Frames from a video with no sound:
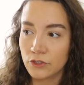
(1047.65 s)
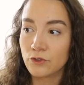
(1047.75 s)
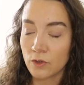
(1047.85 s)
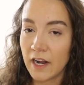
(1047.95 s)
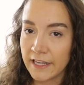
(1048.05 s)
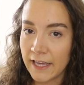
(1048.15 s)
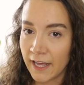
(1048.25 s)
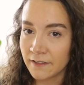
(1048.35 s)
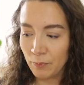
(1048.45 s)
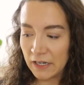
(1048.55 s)
to try
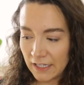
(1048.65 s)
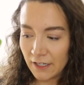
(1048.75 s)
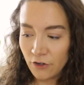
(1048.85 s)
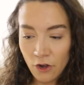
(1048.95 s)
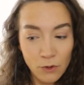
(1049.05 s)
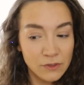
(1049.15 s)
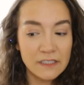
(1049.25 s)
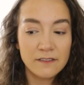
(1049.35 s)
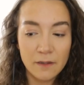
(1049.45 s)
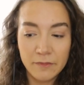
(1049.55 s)
yet, but knows
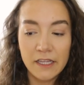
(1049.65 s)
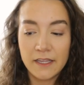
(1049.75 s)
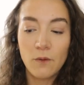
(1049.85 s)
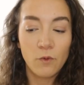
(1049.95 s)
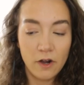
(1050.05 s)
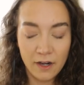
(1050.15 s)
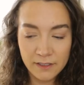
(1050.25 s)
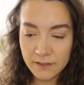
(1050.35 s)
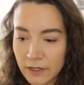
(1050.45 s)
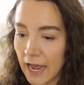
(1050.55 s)
it's something they
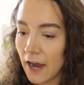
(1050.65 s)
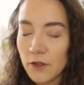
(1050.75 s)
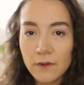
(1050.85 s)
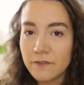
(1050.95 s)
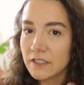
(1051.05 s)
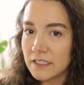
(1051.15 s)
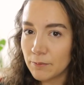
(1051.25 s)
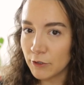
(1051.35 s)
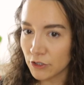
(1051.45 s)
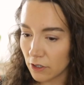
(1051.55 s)
want. How do you even
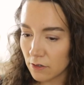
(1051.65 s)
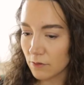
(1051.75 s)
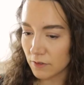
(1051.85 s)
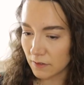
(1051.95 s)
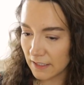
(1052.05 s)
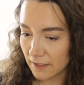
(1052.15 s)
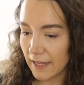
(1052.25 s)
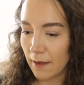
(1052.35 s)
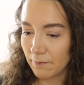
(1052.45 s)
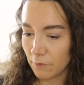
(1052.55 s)
dip your toes into
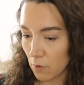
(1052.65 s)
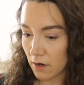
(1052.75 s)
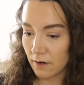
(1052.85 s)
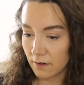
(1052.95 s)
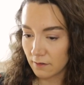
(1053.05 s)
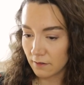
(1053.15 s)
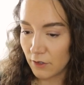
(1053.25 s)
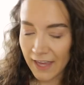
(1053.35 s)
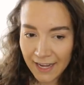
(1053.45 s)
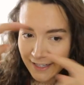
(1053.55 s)
that water? You
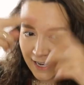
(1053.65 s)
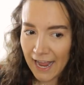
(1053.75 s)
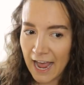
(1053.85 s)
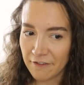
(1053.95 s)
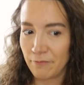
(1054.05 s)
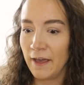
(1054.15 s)
can't get a half